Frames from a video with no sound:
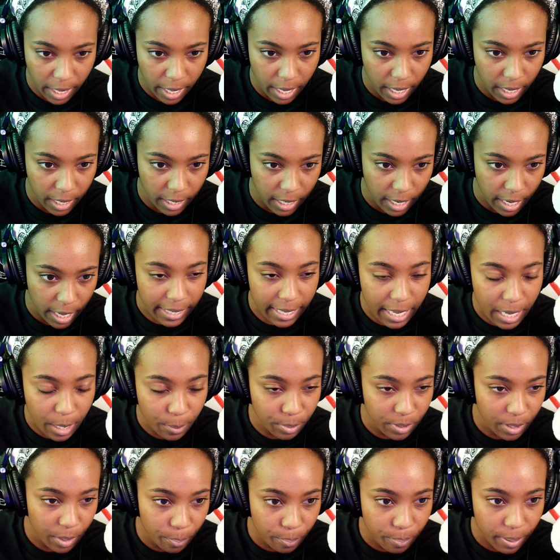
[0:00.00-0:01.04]
and it
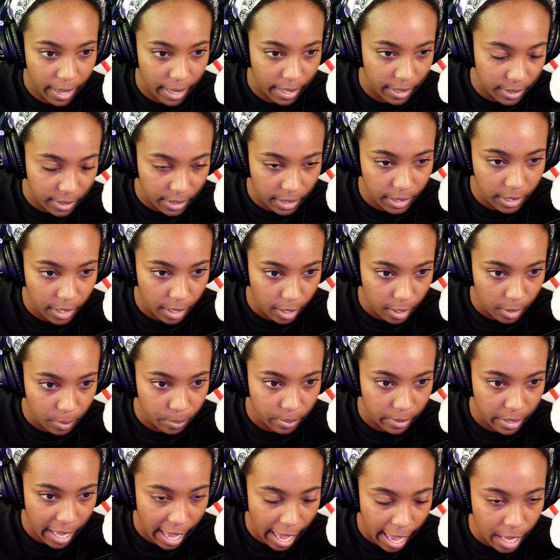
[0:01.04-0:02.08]
keeps the pacing
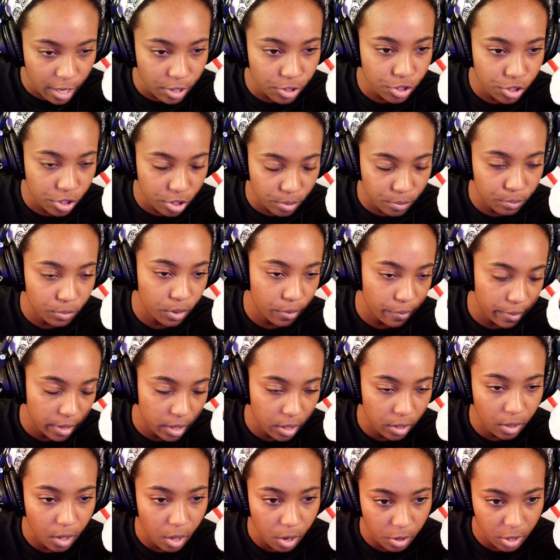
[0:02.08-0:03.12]
up as you're moving
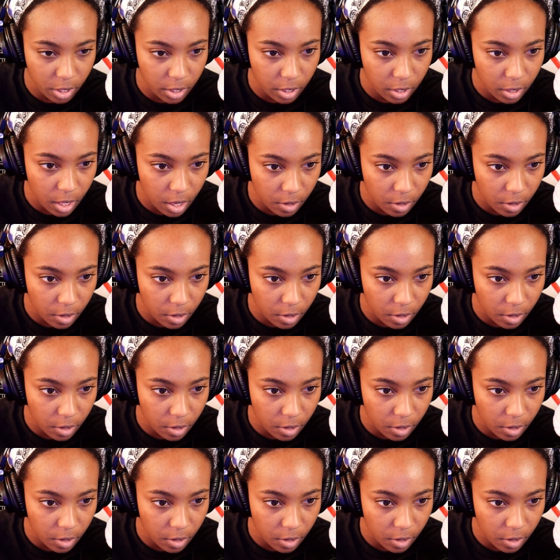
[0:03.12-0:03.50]
along in the